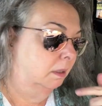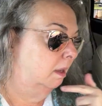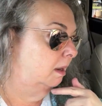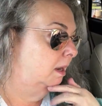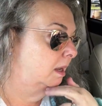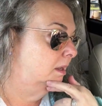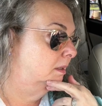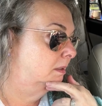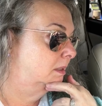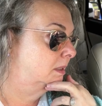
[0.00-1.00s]

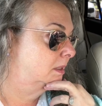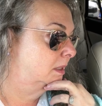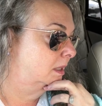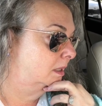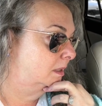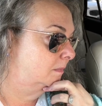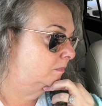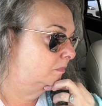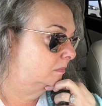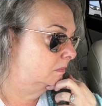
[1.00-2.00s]
And,
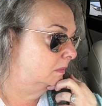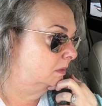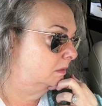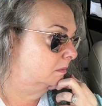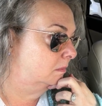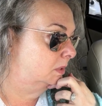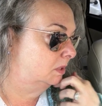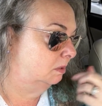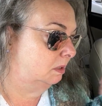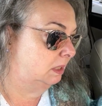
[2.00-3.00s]
um,
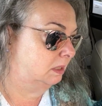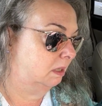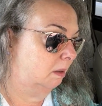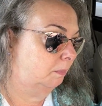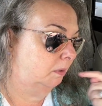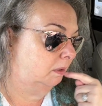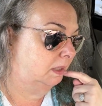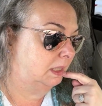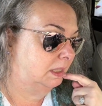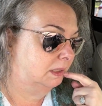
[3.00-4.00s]
Mister needs a couple,
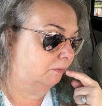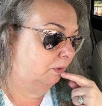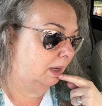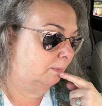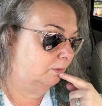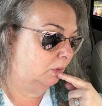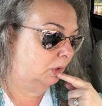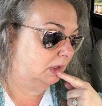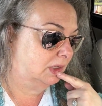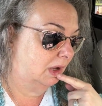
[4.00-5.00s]
he needs a frame for
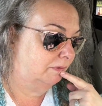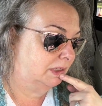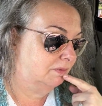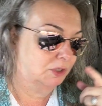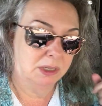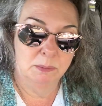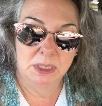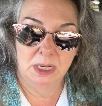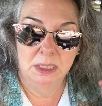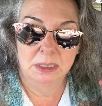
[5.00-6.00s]
his office, for something
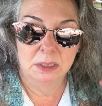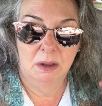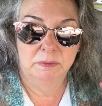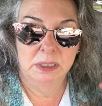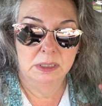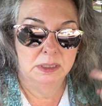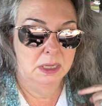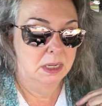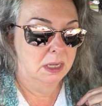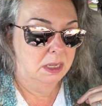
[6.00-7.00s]
dang in his office,
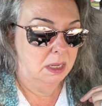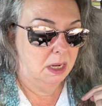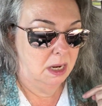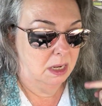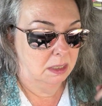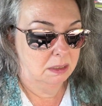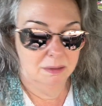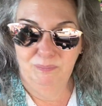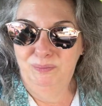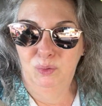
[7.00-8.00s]
and
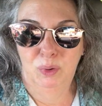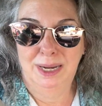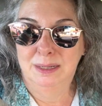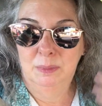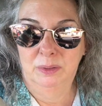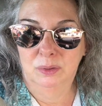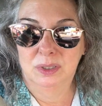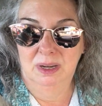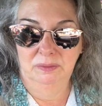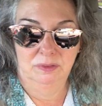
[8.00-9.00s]
uh, random other
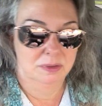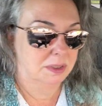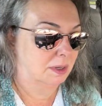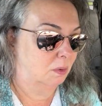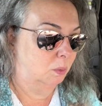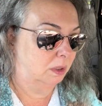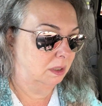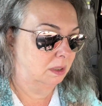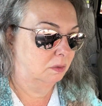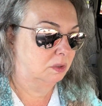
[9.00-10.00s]
stuff. So we're going
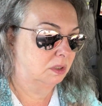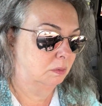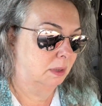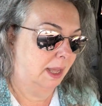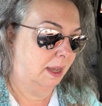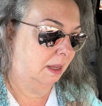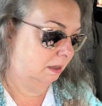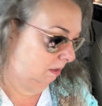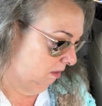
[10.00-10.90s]
to go do that.